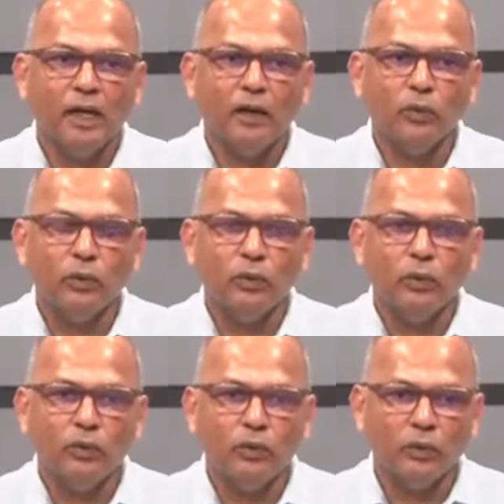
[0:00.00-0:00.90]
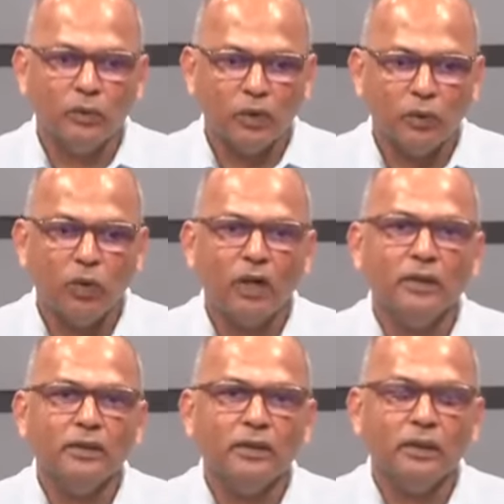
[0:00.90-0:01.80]
who were the
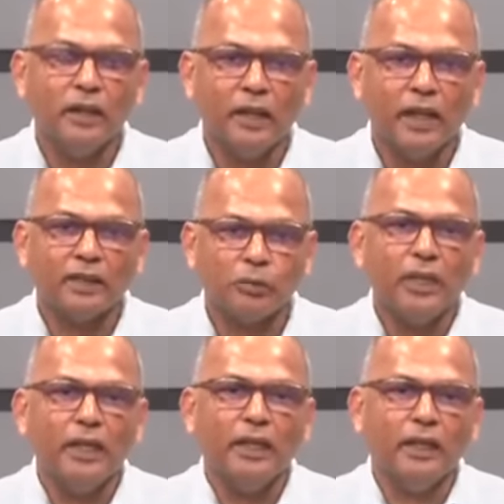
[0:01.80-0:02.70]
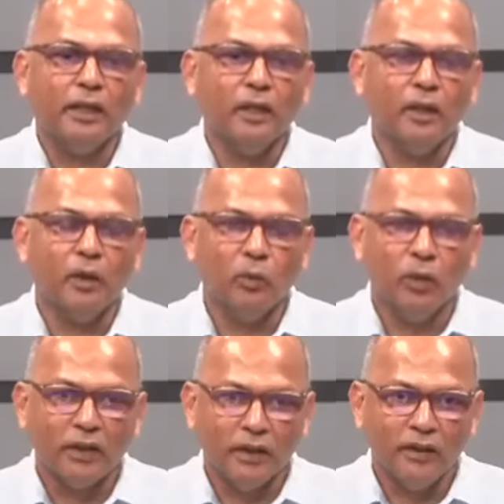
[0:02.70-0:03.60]
ones explaining
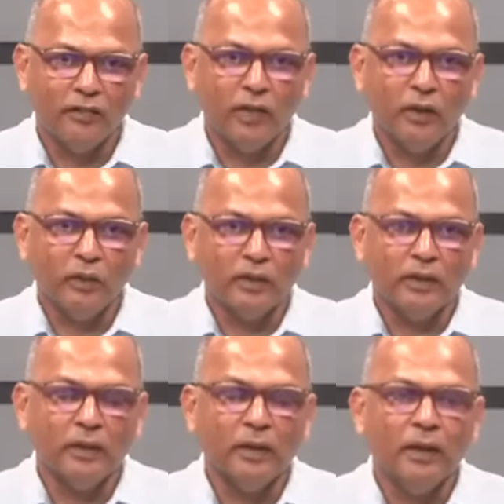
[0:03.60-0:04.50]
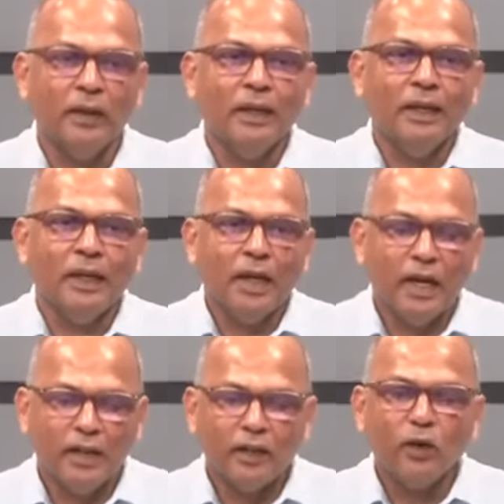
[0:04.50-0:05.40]
what they found.
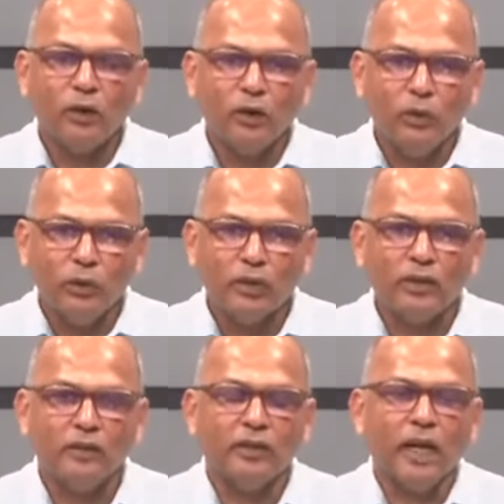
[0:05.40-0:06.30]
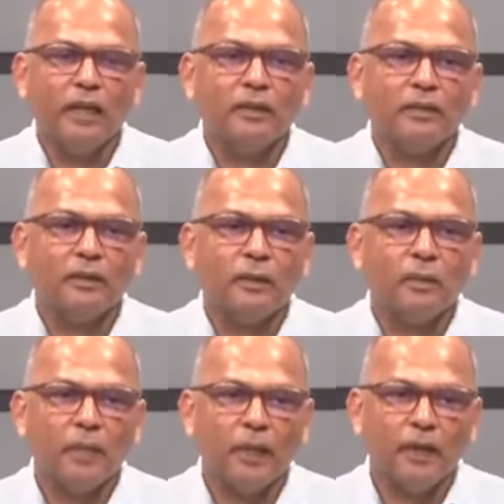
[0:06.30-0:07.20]
At the conclusion of that,
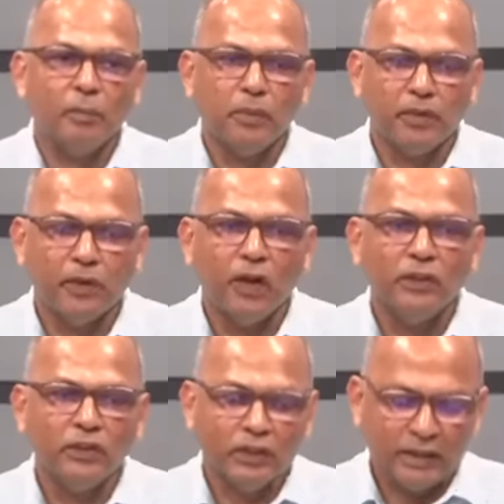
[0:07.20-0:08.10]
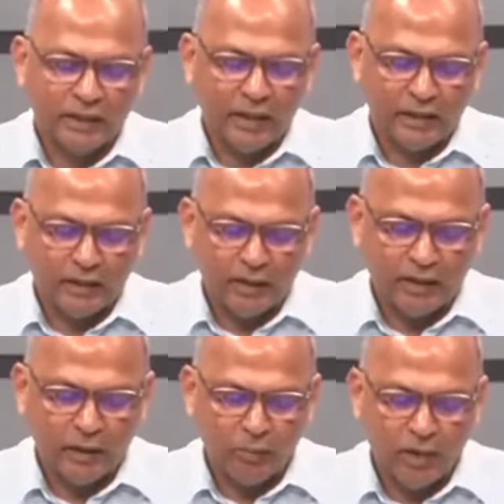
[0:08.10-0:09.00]
the pathologist then
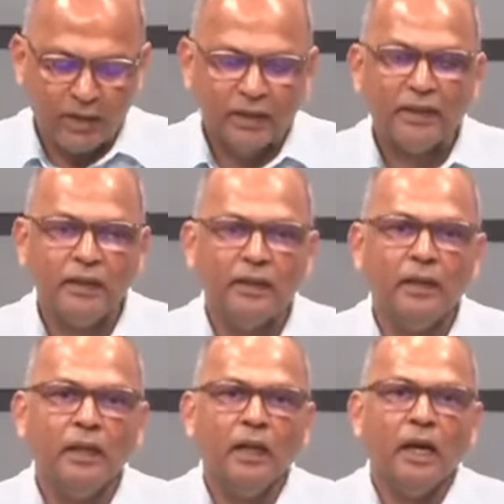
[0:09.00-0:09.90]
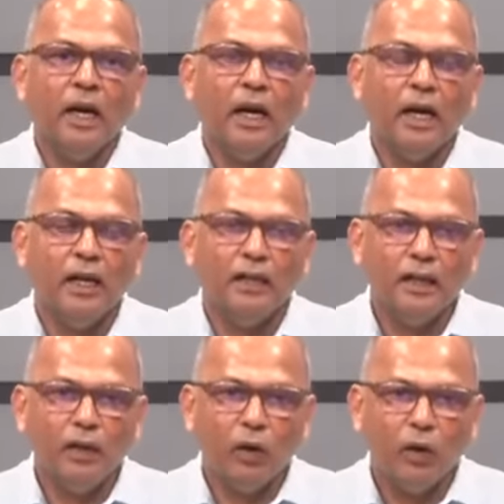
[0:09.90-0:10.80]
departed, and
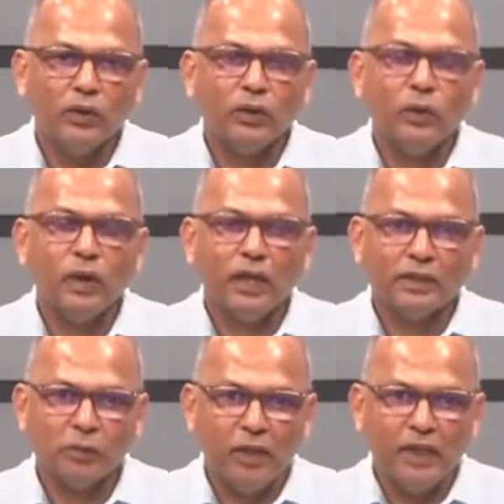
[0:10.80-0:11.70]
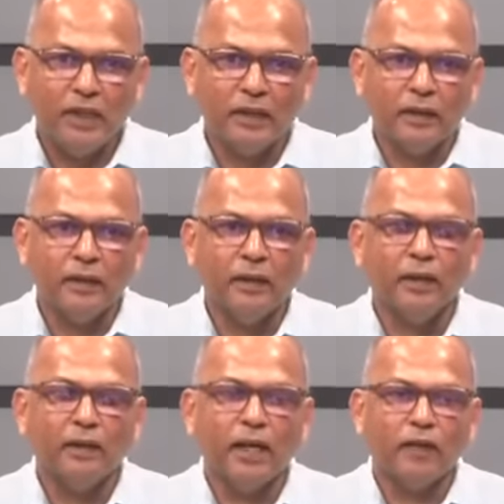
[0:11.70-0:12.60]
they also explained
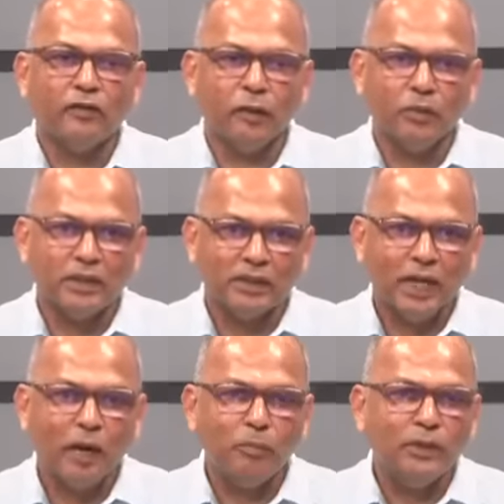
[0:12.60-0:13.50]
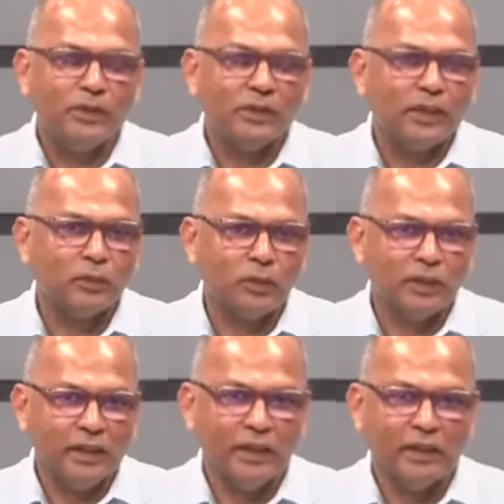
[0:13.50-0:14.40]
that from the samples that were
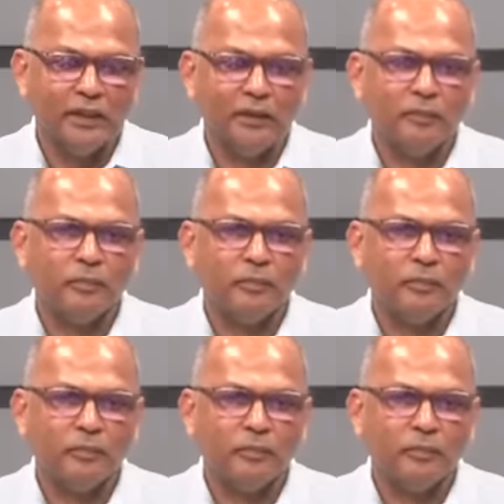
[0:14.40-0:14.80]
taken,